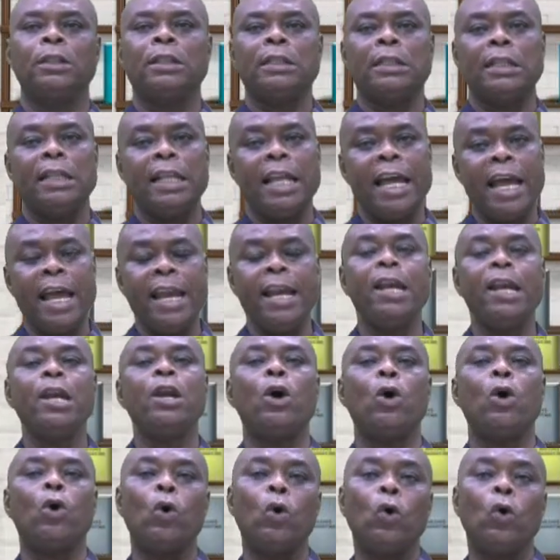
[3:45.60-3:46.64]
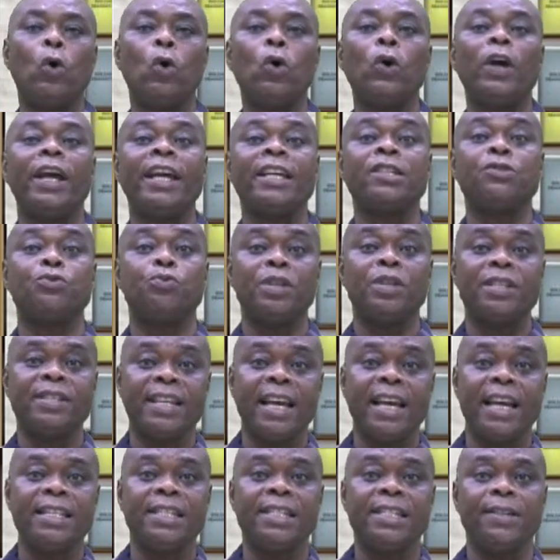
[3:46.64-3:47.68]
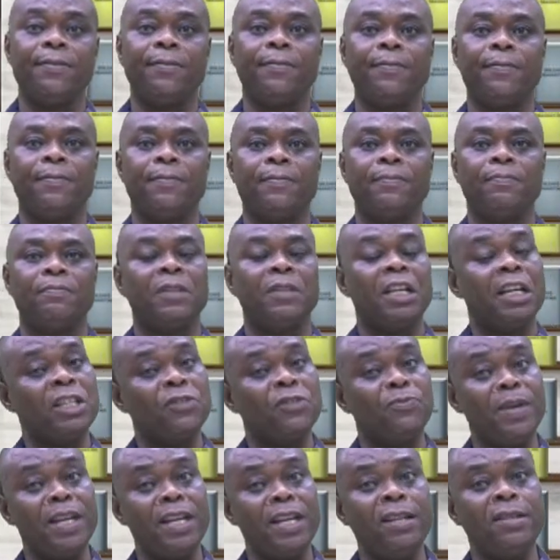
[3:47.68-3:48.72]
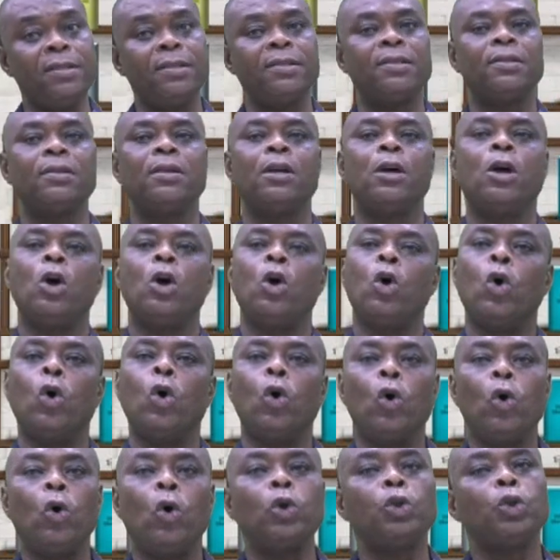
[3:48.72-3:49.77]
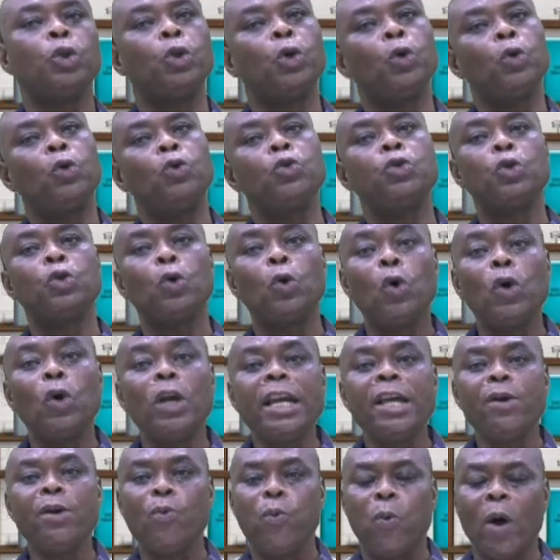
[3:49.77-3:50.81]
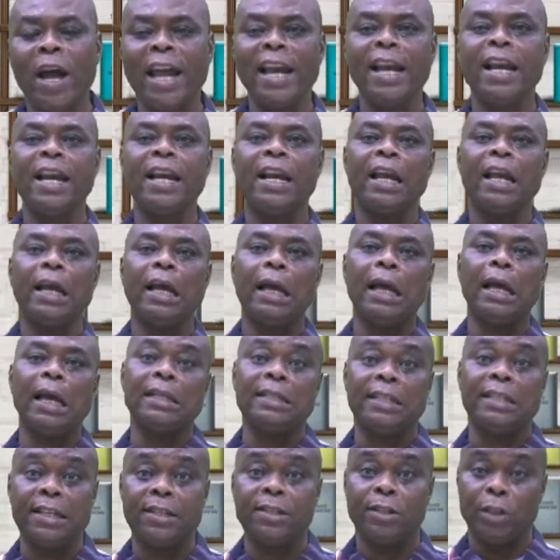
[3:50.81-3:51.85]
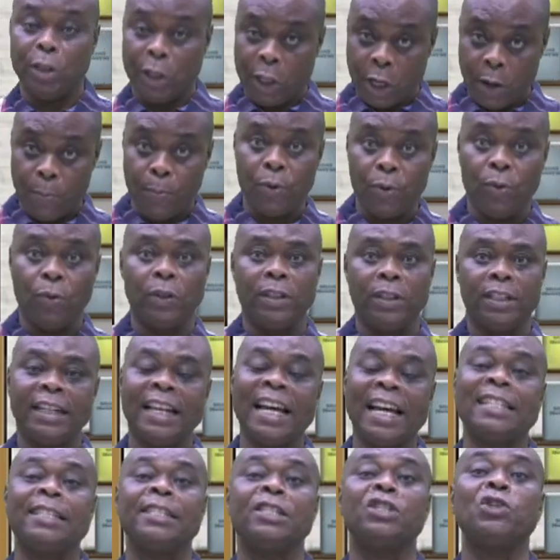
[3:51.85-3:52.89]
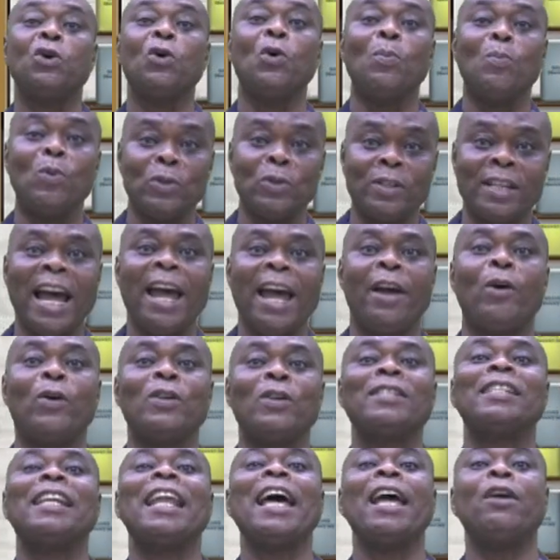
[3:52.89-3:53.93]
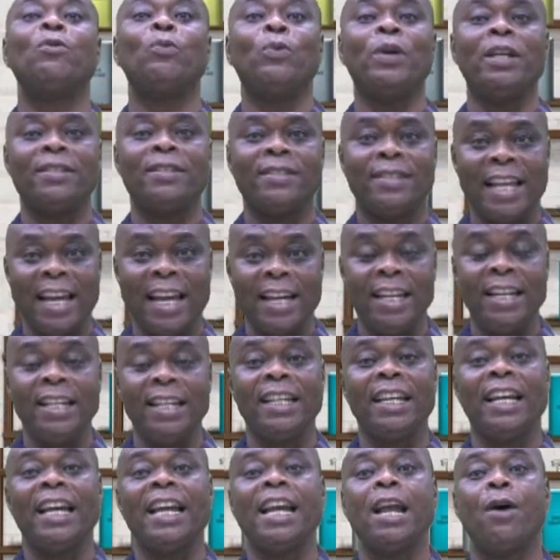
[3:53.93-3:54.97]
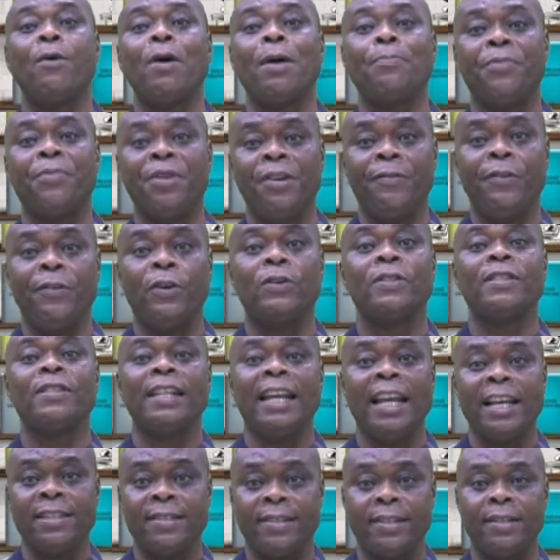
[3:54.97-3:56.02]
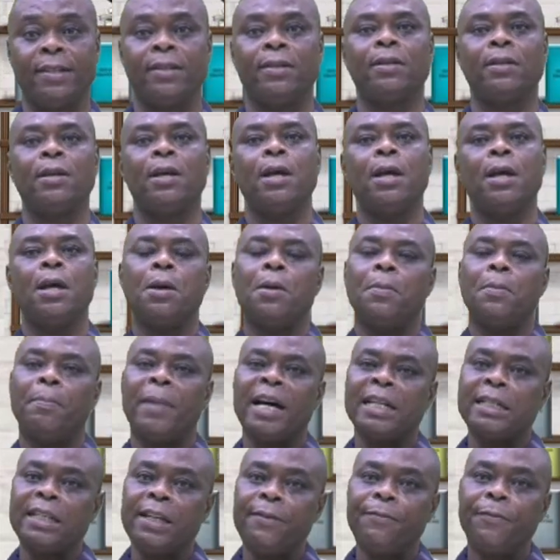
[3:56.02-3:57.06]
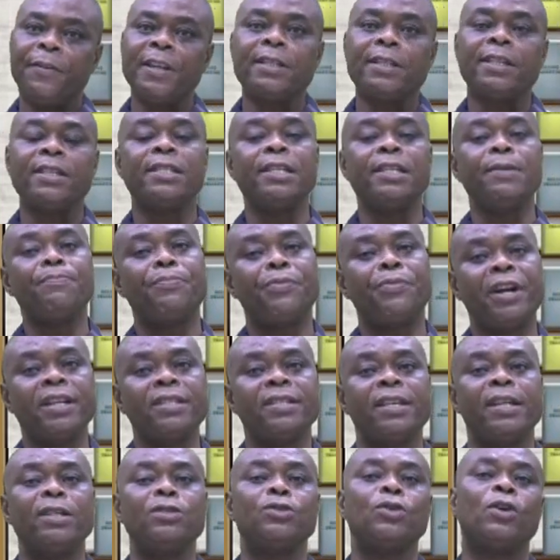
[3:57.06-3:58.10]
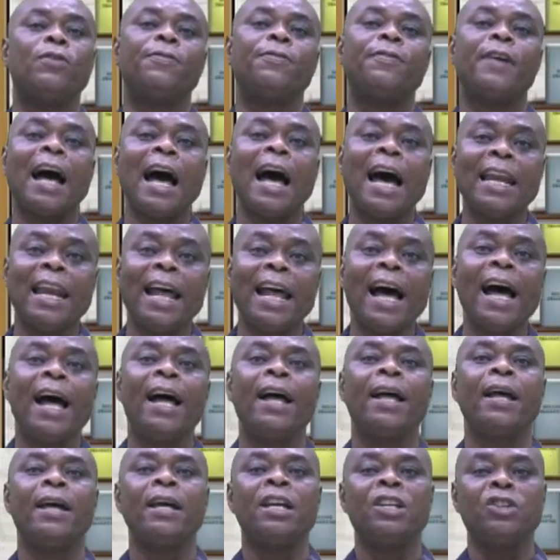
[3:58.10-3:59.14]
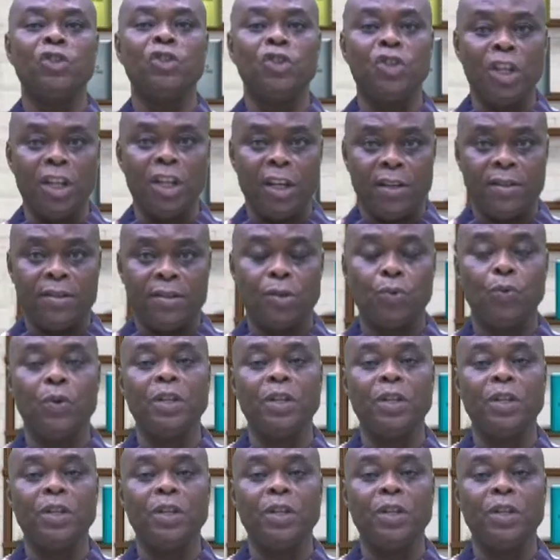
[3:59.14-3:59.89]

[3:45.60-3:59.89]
Then O is recessive. It means O shows only when it is doubled, that is homozygous, like we studied in our previous lesson. But if it is in presence of other genes,